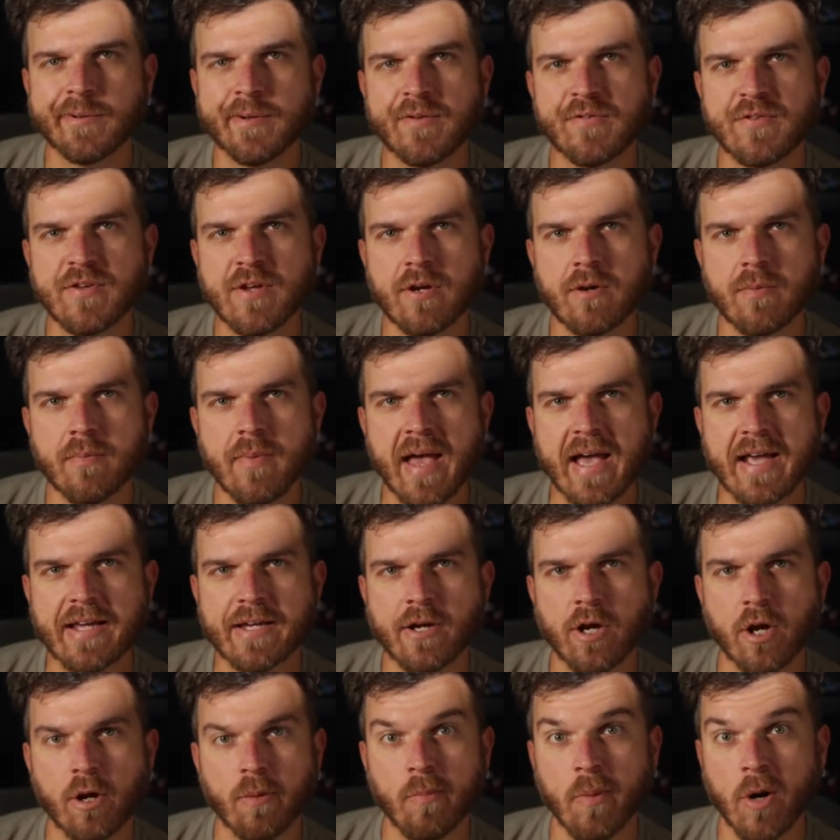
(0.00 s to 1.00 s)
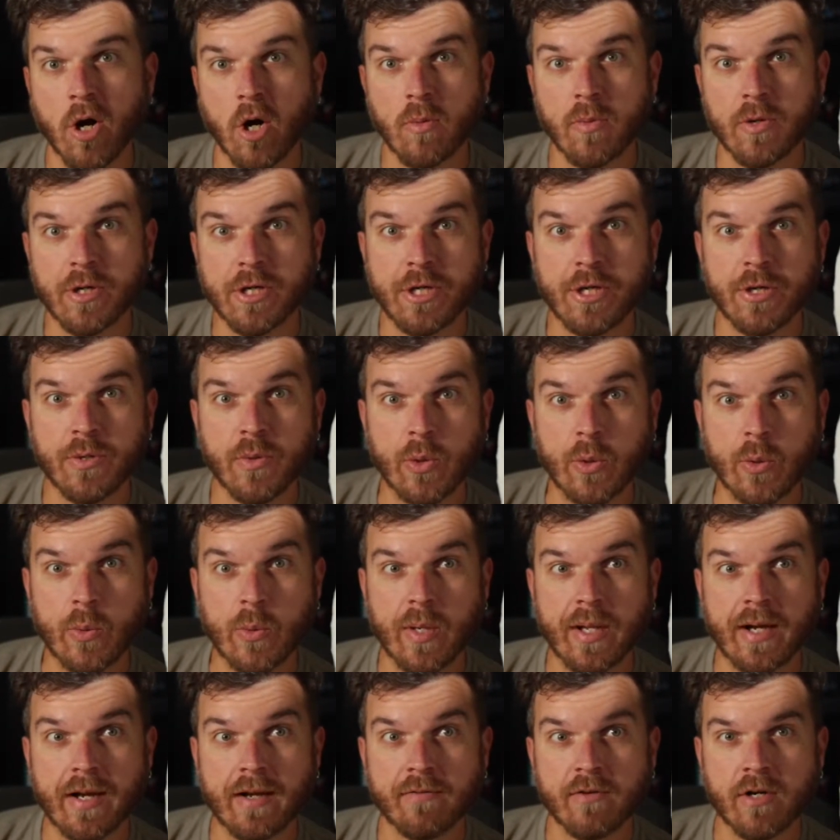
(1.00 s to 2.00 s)
if you're backyard barbecue or
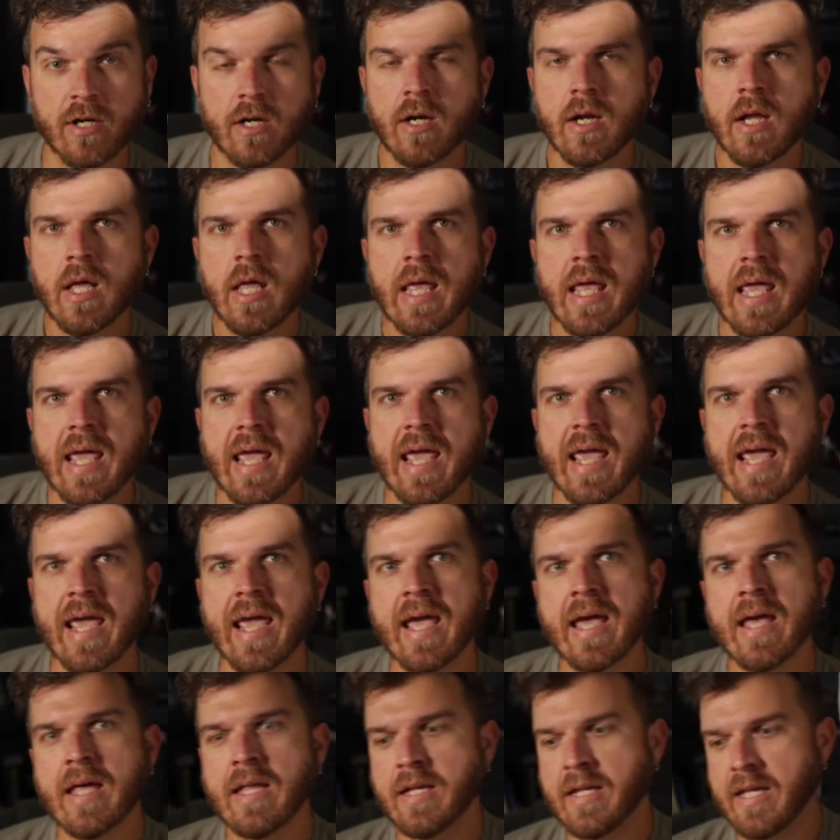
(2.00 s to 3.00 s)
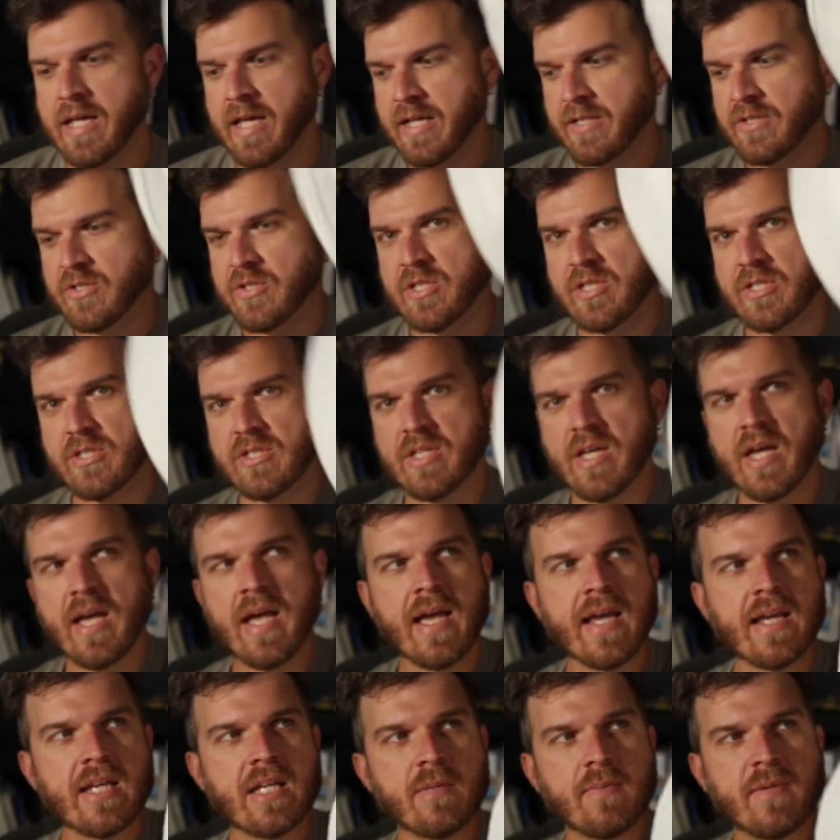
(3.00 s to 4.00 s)
whatever, And it's
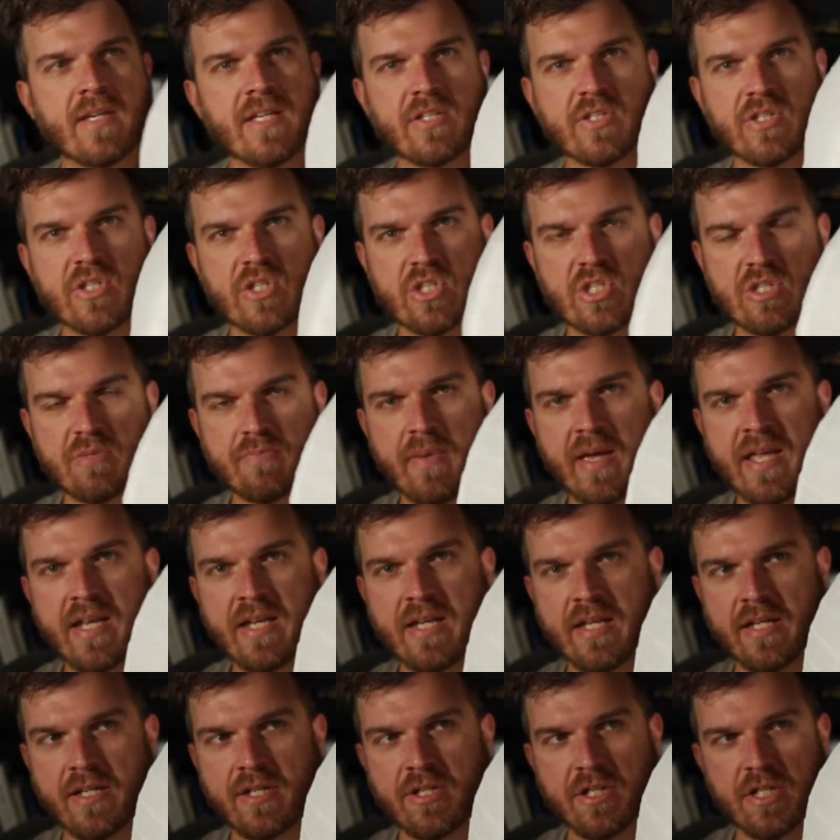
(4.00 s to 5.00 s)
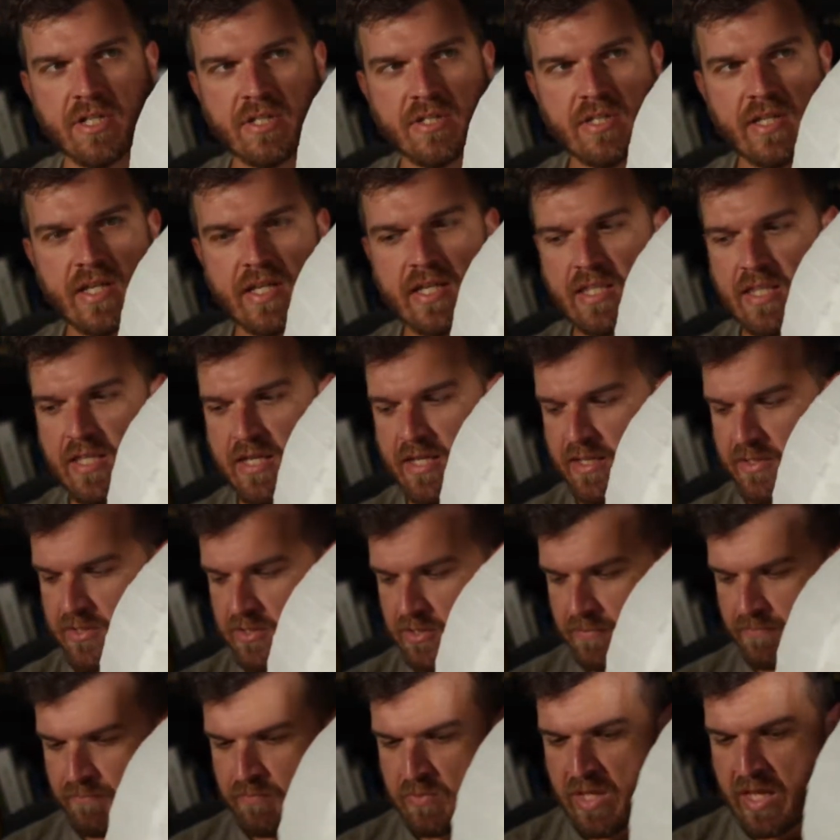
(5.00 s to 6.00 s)
designed to be suspended just like
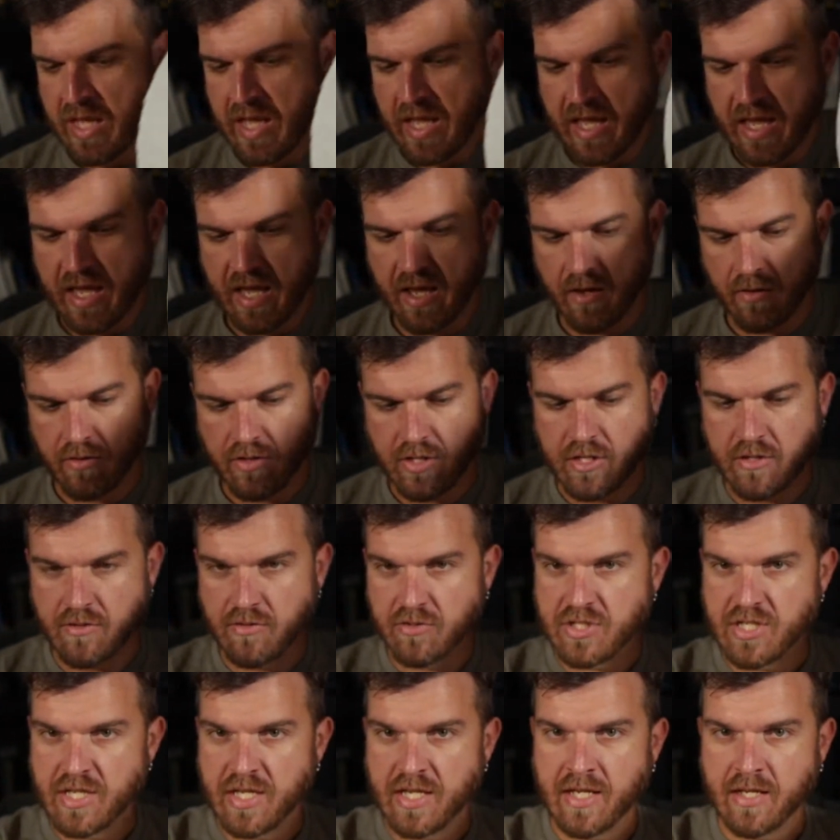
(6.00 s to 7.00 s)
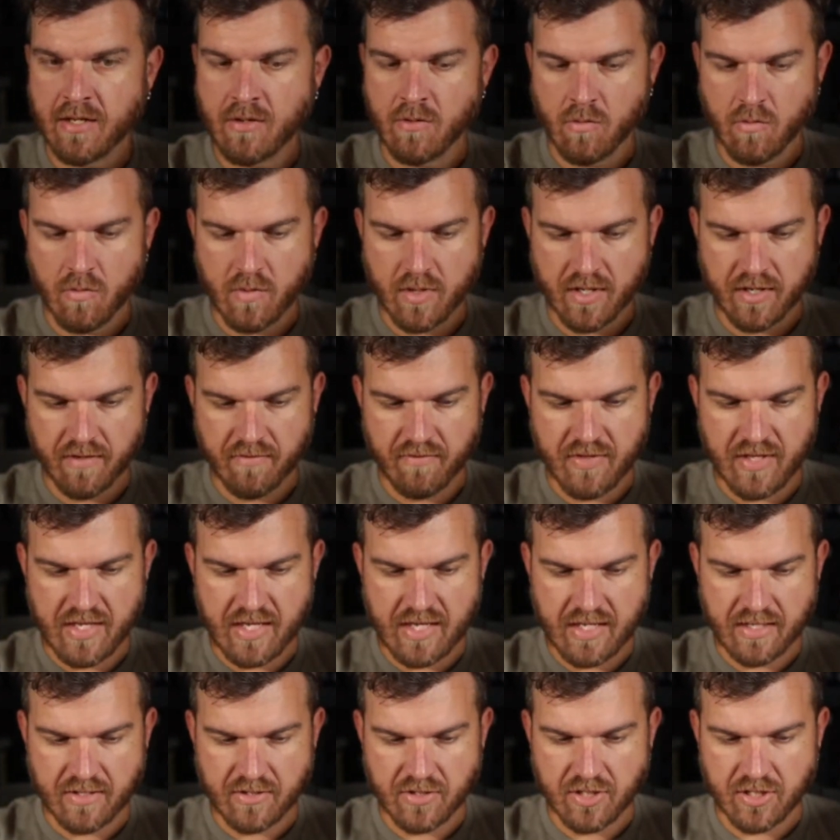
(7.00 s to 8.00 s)
this using one of
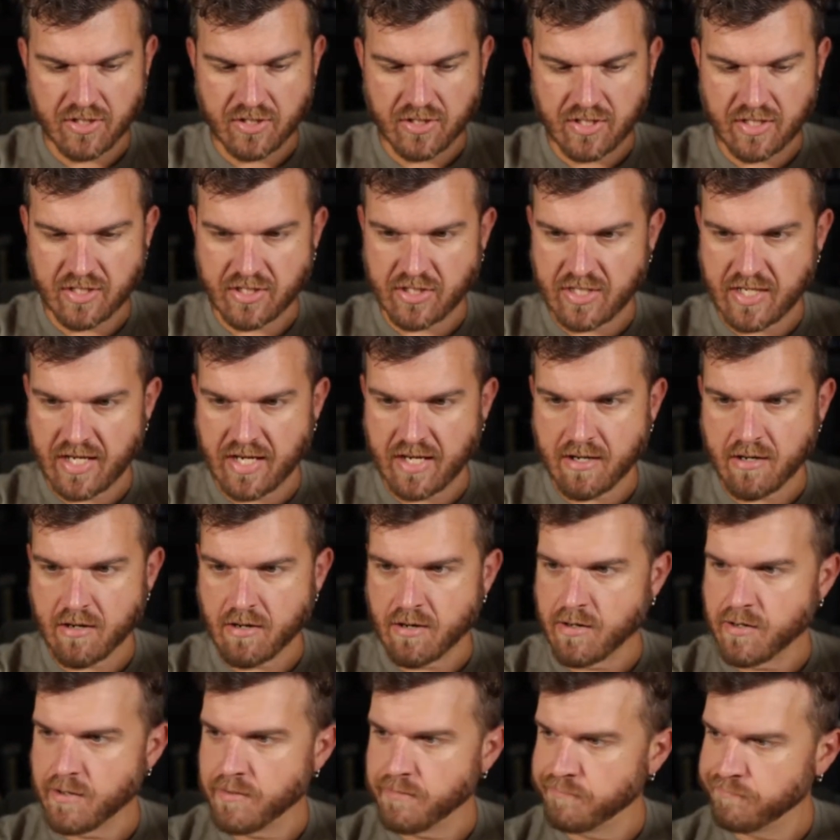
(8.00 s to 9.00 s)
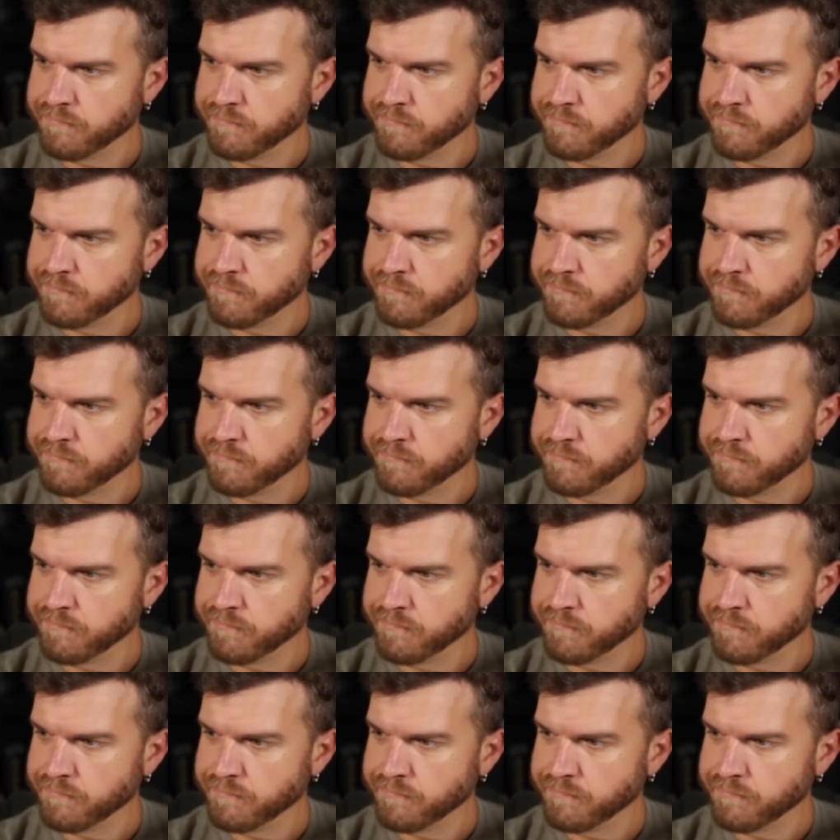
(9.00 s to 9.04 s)
these, just the standard,